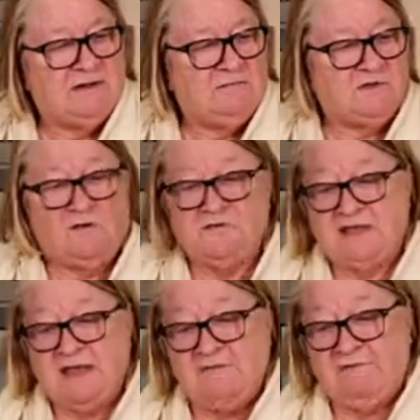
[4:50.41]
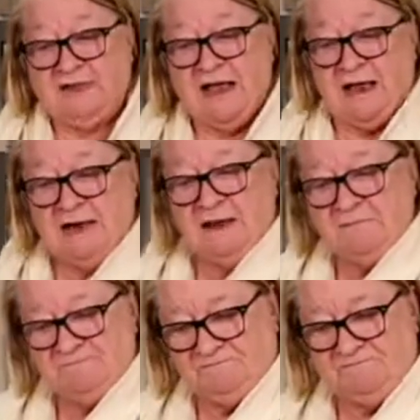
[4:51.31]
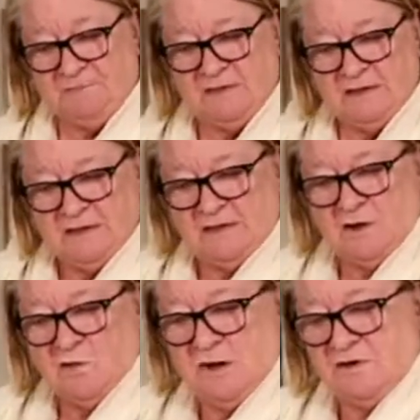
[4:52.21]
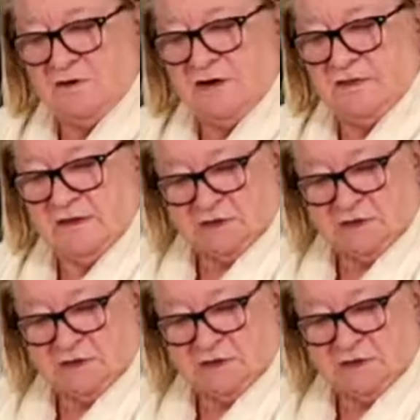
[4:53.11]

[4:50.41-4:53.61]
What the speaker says: which is obviously there for the colour. Oh, I've got another